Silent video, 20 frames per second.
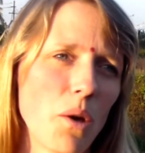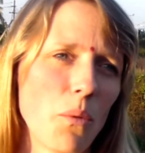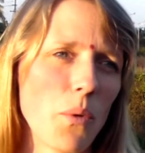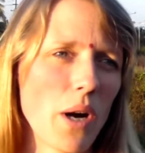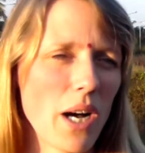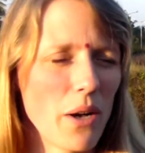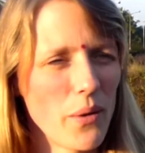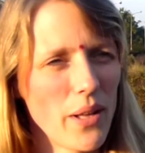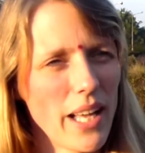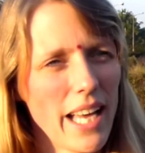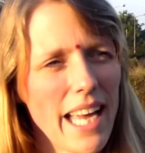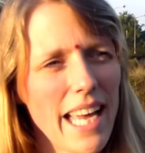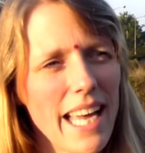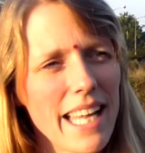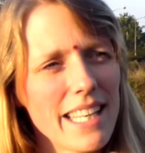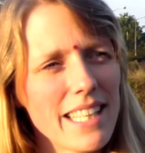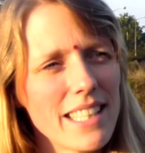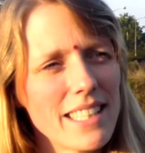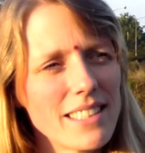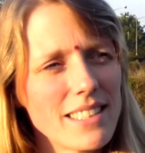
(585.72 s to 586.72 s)
Well,
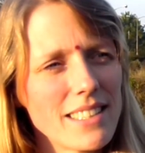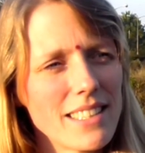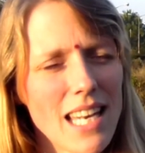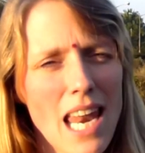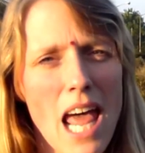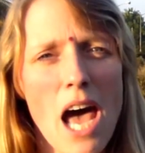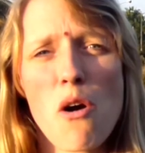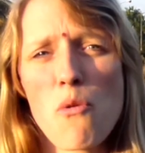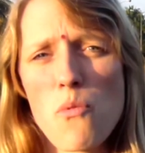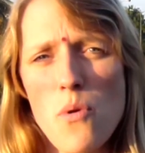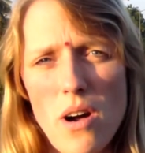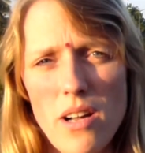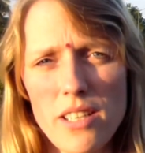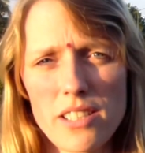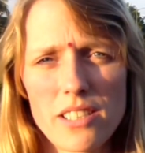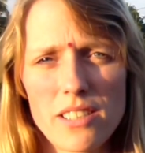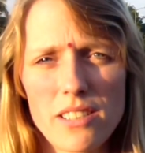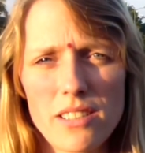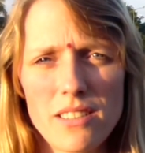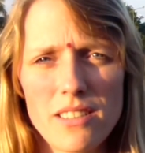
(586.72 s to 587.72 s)
and now
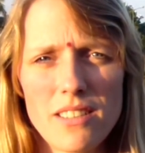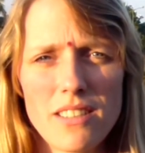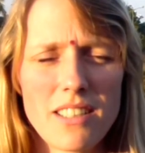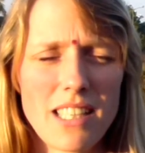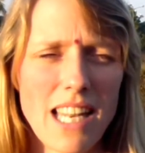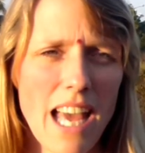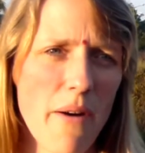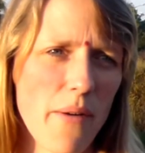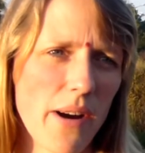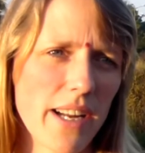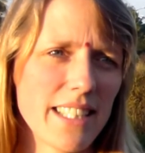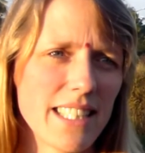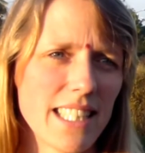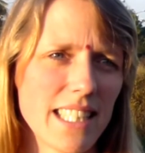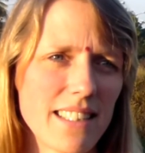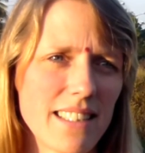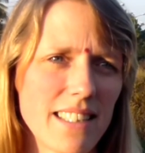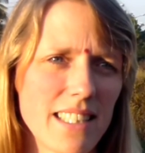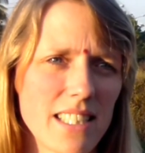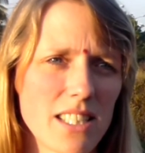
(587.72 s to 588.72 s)
what? Now I
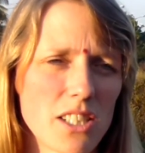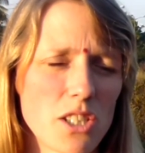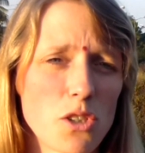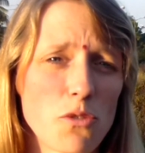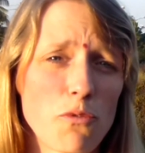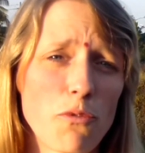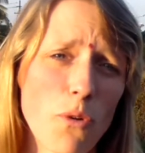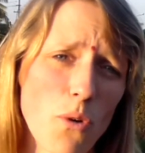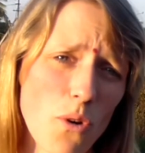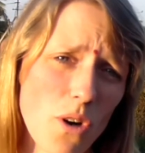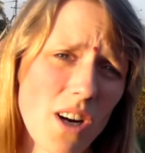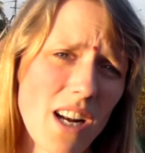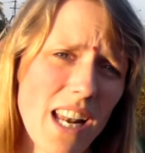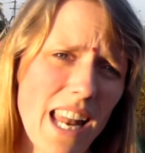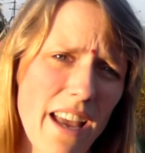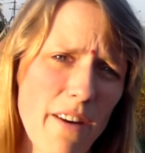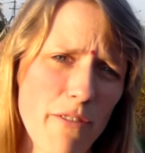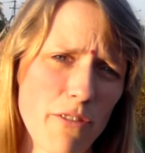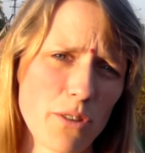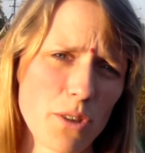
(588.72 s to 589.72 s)
did this 4
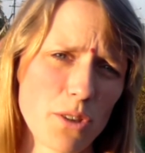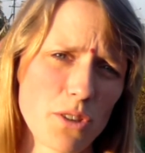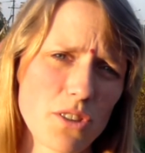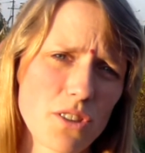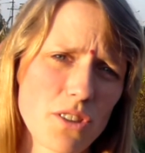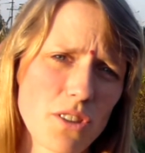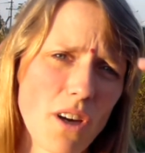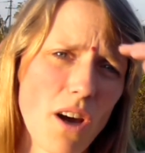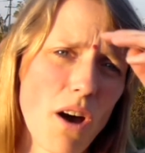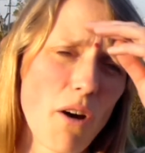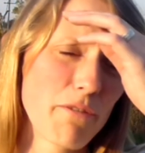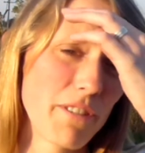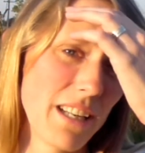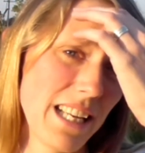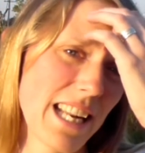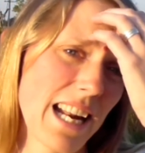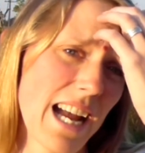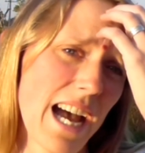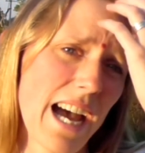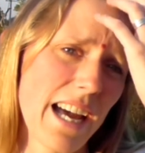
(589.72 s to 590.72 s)
levels of
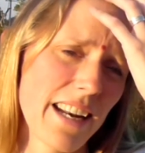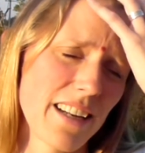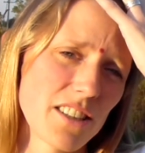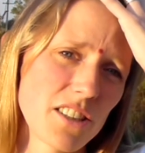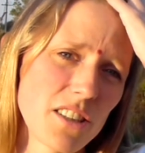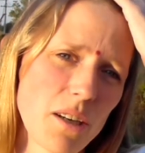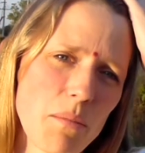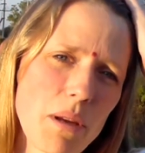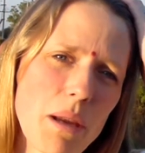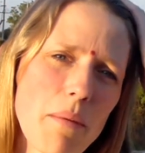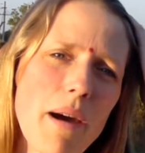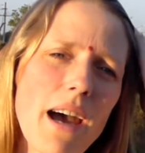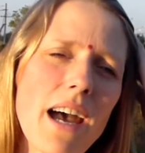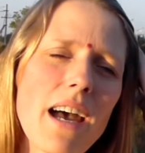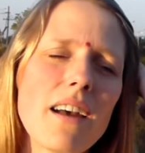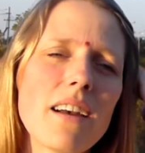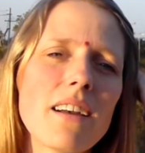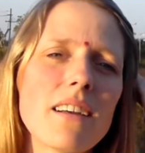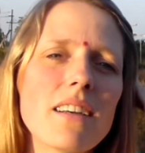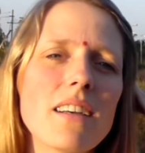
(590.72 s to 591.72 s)
Nirahara
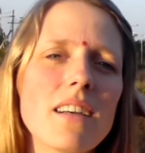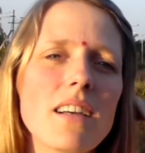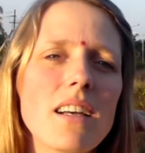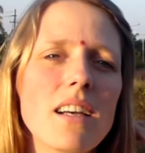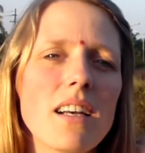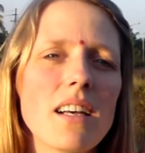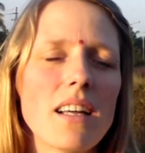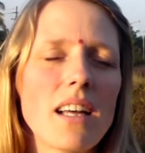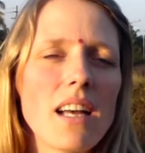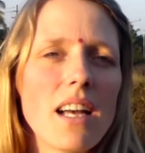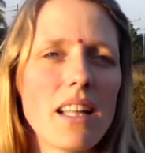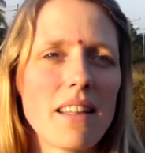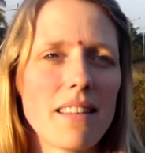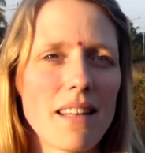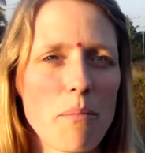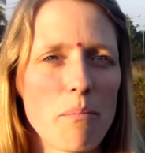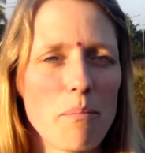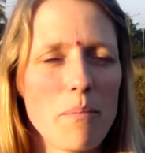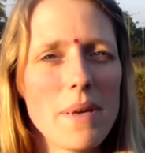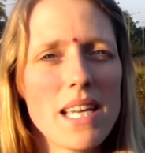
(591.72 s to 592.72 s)
Samyama.
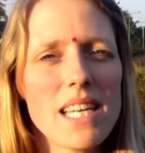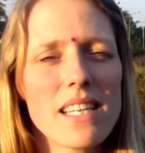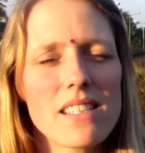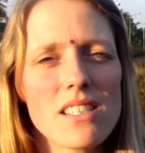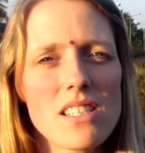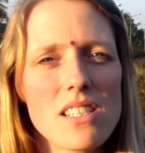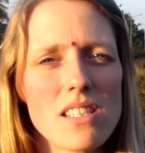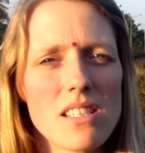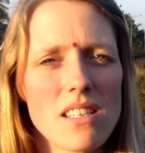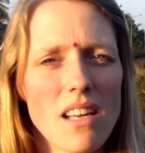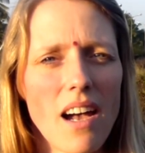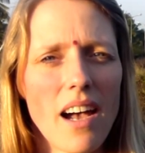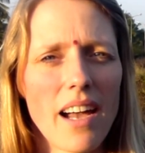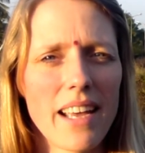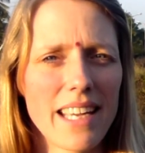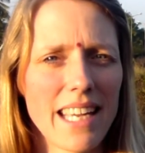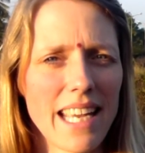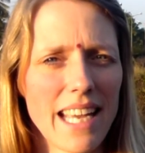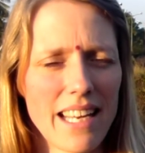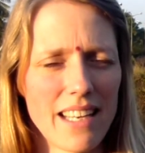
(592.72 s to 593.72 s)
That means
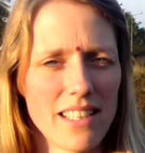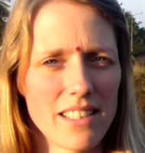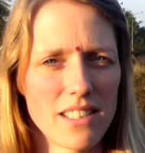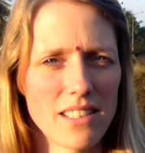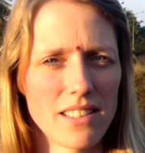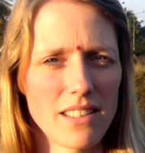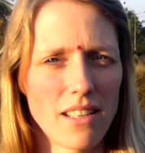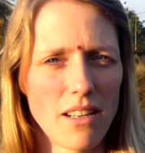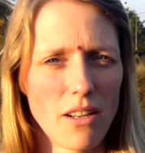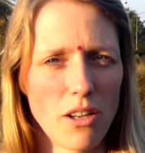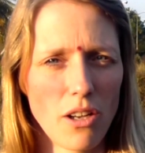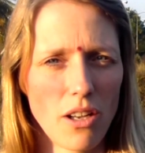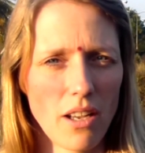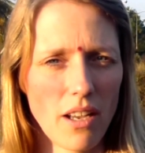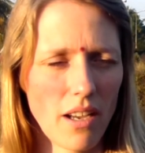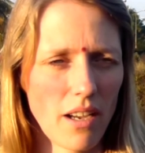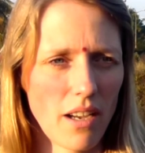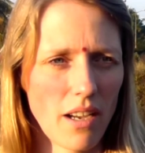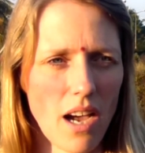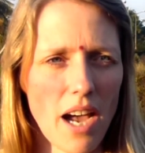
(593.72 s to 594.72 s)
I can
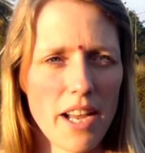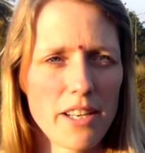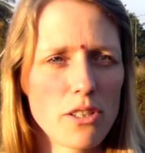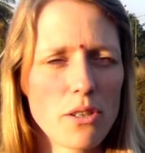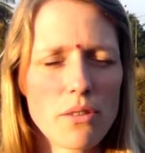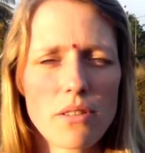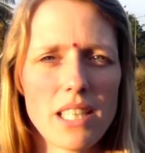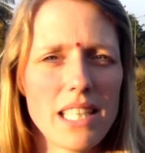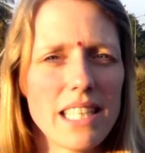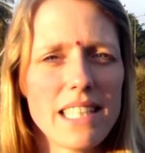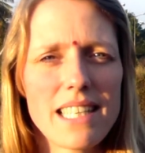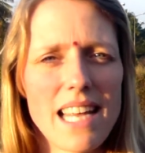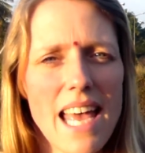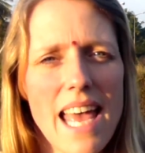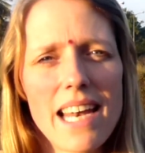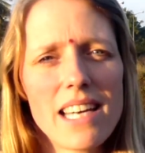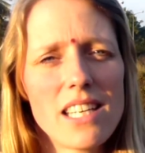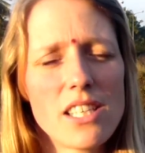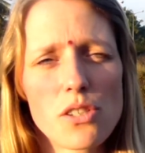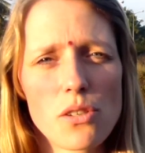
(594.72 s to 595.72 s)
I don't need
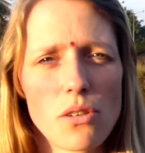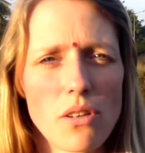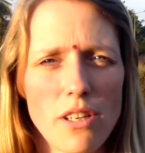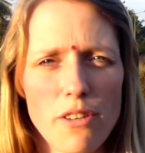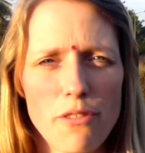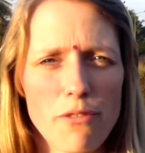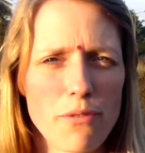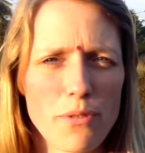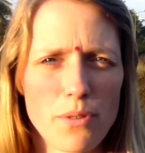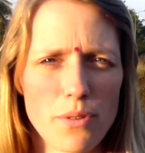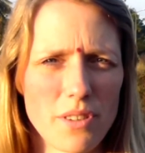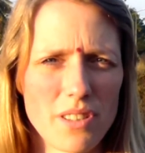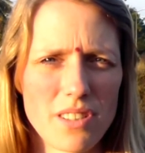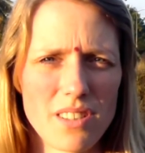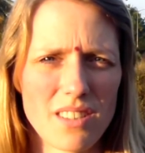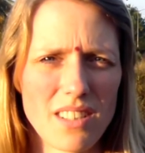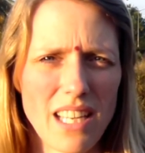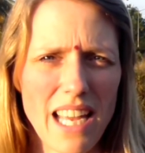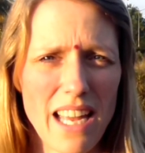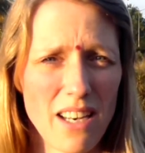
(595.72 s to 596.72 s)
any solid food
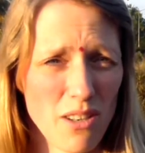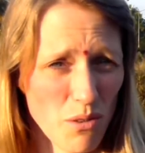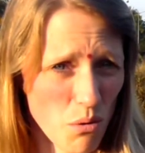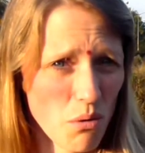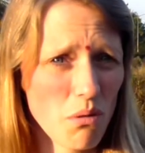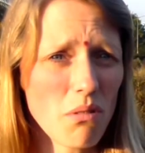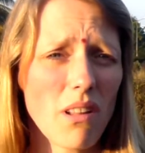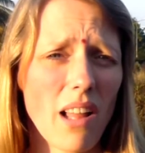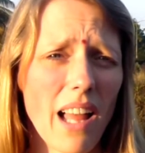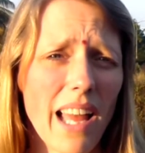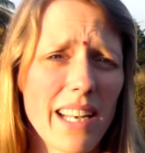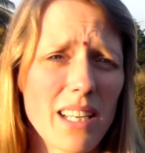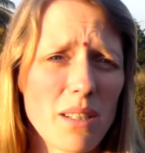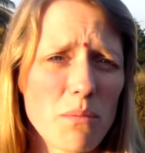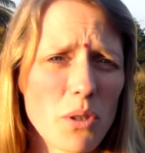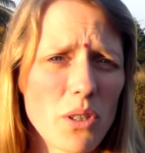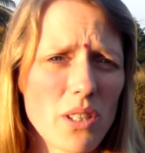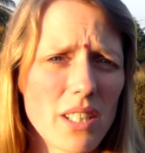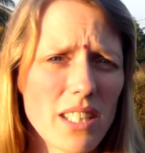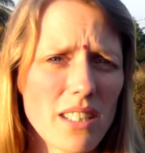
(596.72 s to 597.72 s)
at all
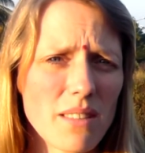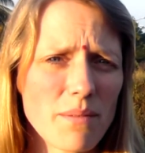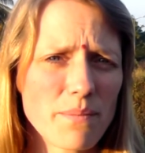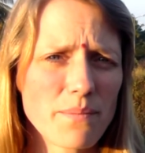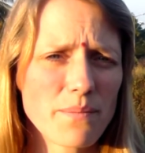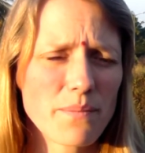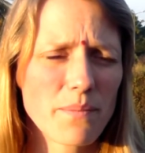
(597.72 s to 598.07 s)
anymore.